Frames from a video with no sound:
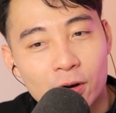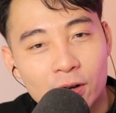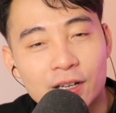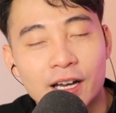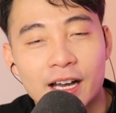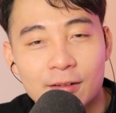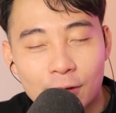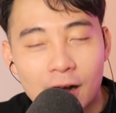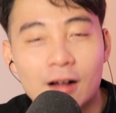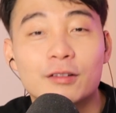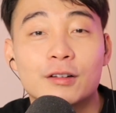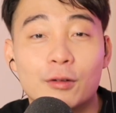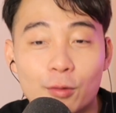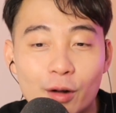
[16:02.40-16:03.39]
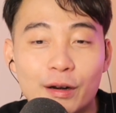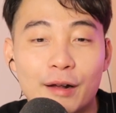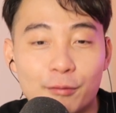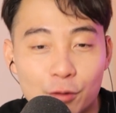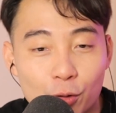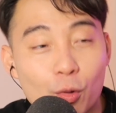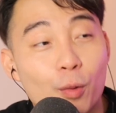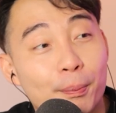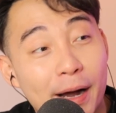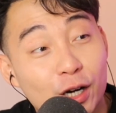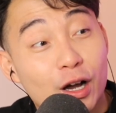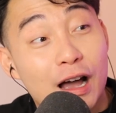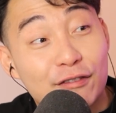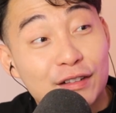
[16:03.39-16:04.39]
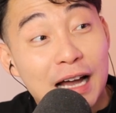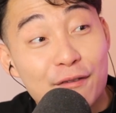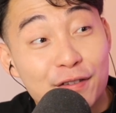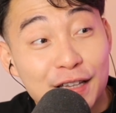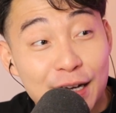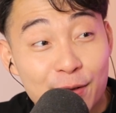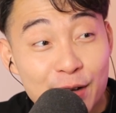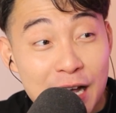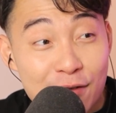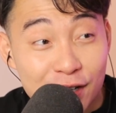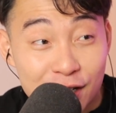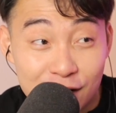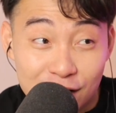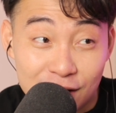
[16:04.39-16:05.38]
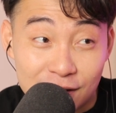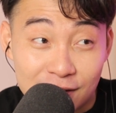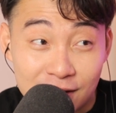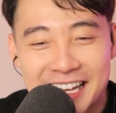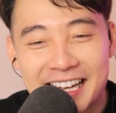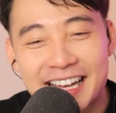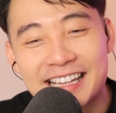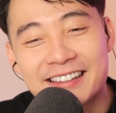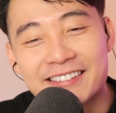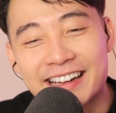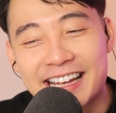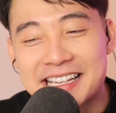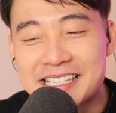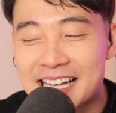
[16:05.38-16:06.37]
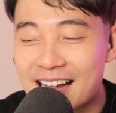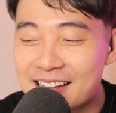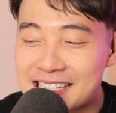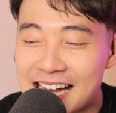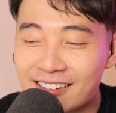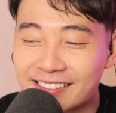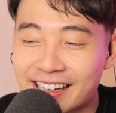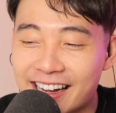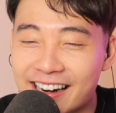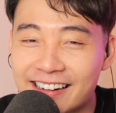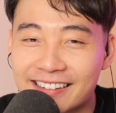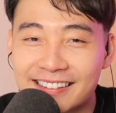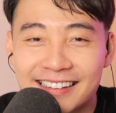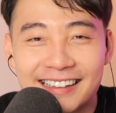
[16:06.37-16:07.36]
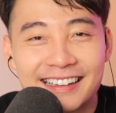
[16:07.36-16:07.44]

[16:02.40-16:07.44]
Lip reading: Okay. Well, might not have time for that when you have a kid. To incels out there.